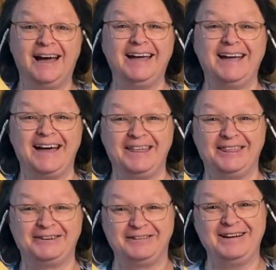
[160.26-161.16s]
I got
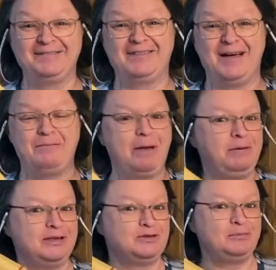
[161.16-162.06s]
3 of them. Maybe
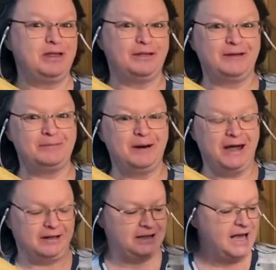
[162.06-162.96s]
this will be the
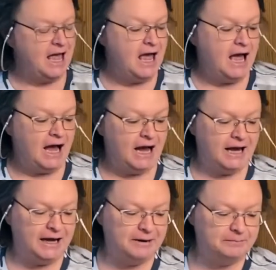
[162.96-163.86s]
thumbnail.
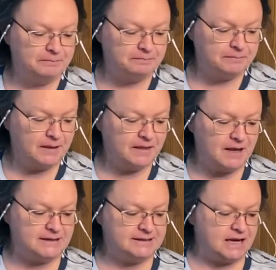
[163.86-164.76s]
Um,
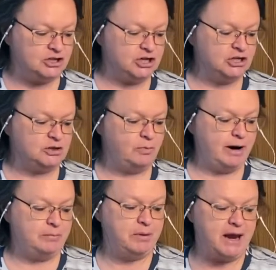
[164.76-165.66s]
they say
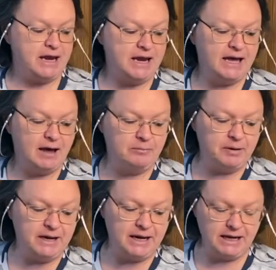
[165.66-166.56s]
Gingerbread Baking
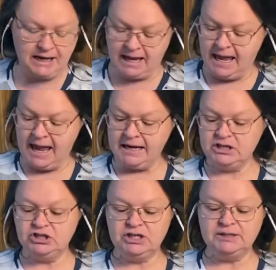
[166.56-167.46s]
Company and
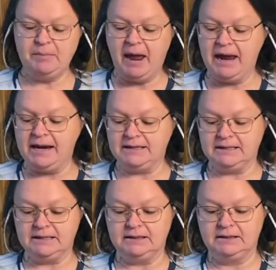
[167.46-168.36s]
it's just
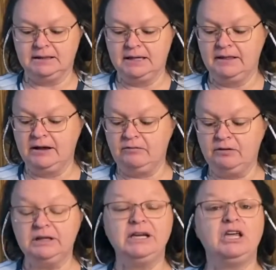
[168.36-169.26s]
paint. They're
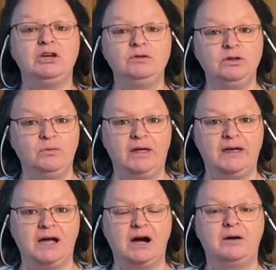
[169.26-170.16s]
really cute the way
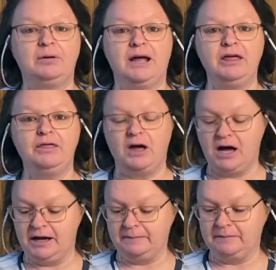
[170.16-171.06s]
they are, but I
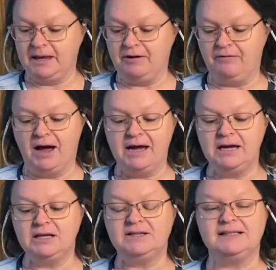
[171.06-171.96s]
thought if I
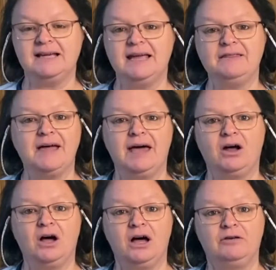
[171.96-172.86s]
can sand that
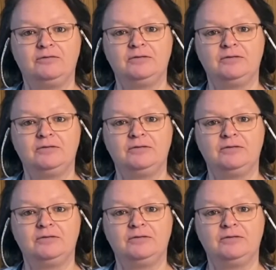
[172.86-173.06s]
off,